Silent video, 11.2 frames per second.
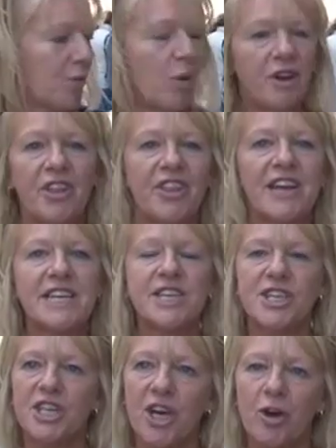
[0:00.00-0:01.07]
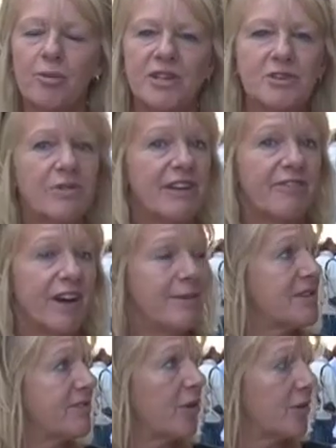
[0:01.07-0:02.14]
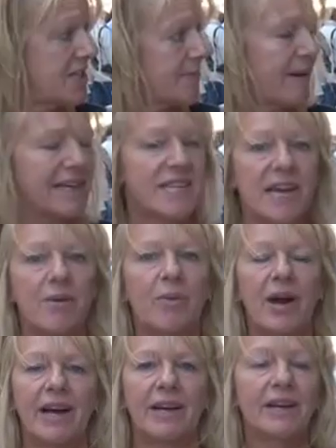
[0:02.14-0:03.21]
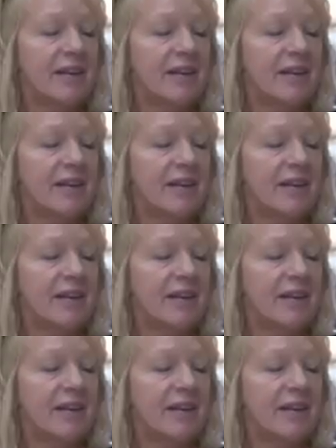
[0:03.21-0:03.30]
One of the things that Segovia is really famous for is the basketware.